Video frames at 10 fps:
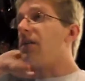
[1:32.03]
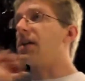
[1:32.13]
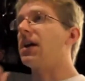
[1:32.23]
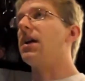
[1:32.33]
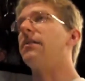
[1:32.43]

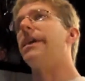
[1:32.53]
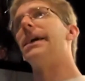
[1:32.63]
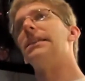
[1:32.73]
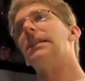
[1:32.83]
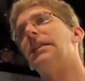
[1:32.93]
the kind of
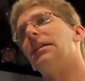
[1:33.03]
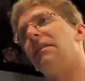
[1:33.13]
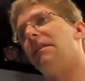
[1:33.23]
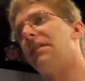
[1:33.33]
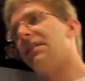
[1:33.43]
idea
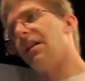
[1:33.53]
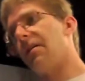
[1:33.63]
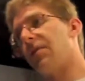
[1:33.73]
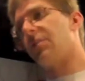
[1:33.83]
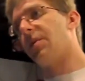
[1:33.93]
of the
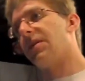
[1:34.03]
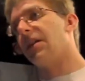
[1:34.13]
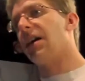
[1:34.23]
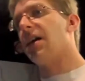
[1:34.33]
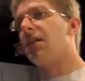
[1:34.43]
set was put
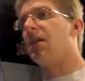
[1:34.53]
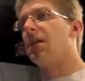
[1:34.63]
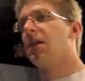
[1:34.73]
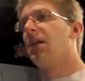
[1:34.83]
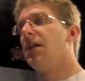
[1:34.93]

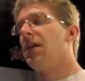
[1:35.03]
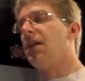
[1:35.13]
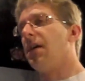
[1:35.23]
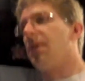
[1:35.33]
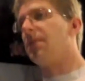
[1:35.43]
together,
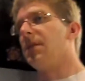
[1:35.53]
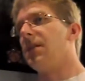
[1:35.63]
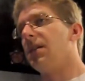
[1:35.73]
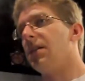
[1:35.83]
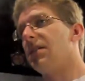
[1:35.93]

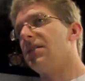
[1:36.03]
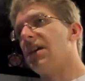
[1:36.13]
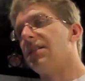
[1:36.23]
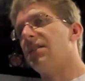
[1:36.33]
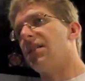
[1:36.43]
the
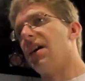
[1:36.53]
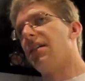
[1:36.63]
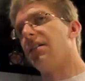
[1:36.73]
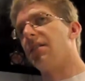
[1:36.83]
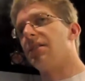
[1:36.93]
set
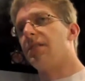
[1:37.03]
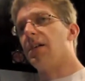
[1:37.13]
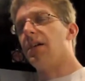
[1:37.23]
designer,